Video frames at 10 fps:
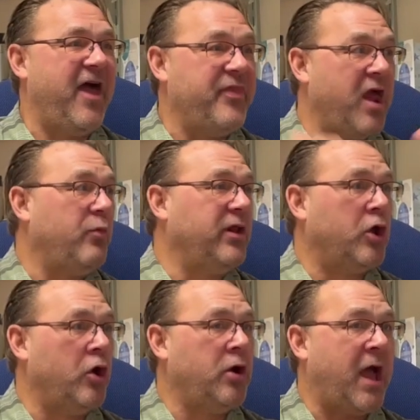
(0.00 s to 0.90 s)
And then we
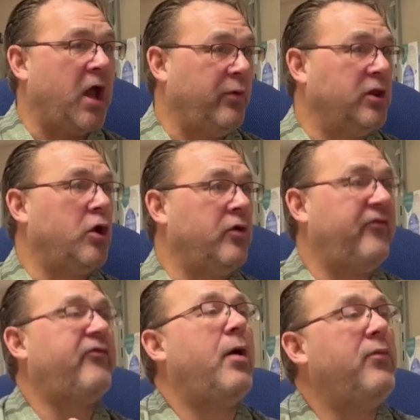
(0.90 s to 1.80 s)
learn, how do we learn
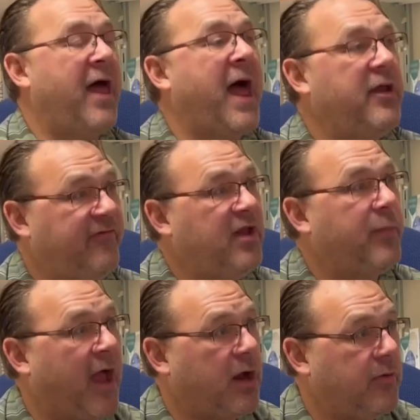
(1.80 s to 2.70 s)
from that
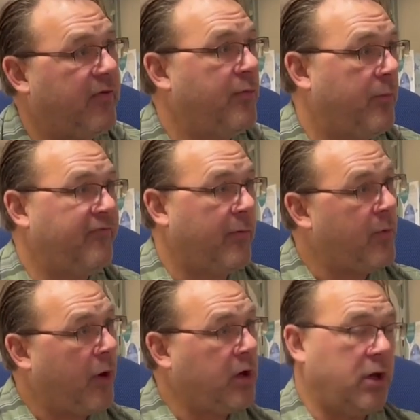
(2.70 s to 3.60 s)
feedback from the
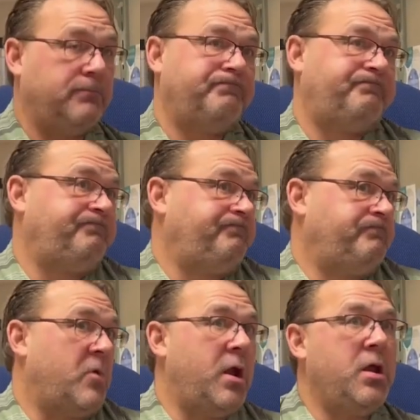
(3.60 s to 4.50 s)
market, right?